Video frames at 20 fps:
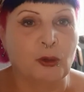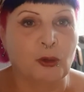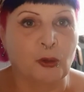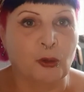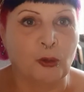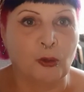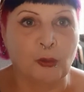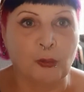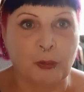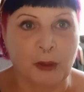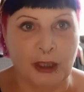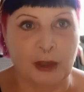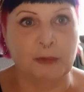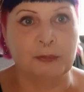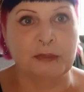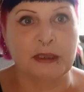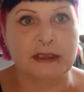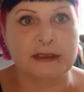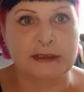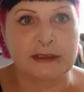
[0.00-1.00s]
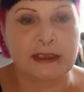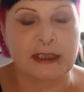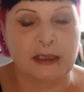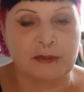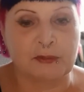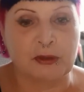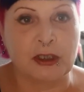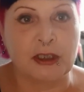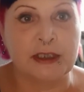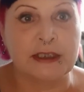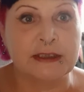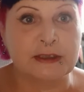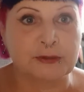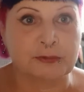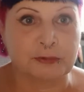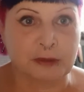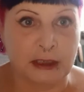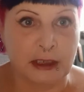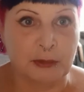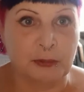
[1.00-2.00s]
all well mixed together, and it's
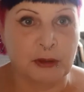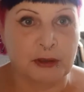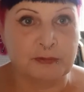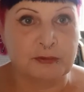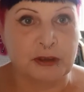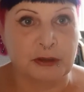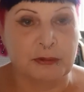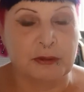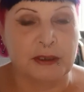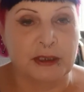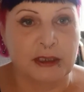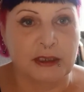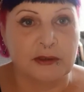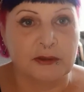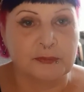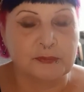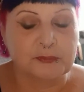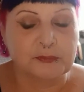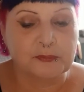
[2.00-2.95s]
really worth doing that.